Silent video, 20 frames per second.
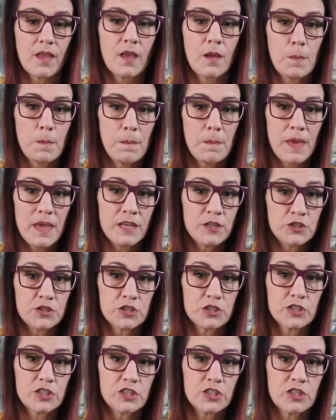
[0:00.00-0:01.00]
make
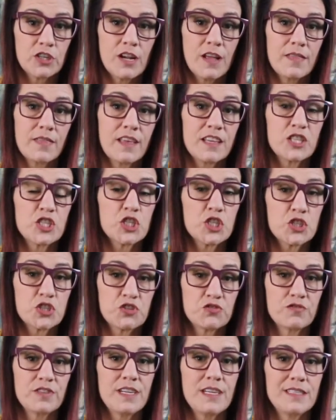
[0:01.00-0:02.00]
sure that
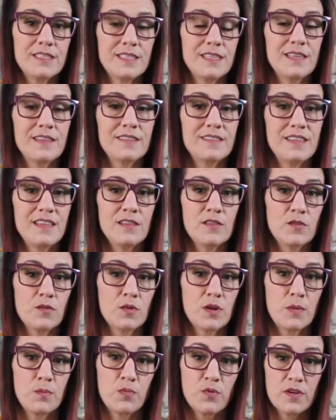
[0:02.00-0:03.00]
street is either
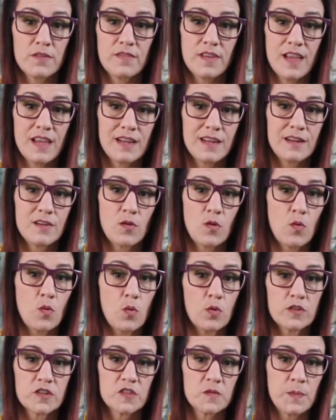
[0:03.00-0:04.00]
abbreviated
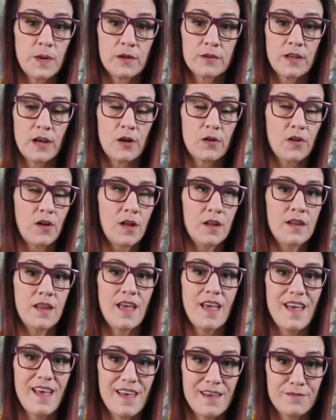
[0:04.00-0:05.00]
or spelled out on
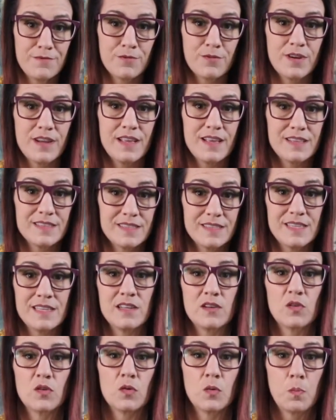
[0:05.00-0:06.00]
every
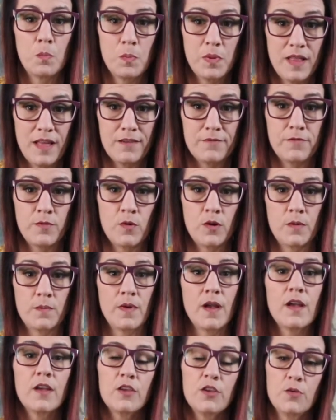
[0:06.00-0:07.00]
single
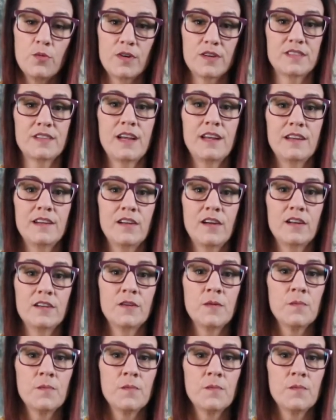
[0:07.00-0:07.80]
platform you are cited on.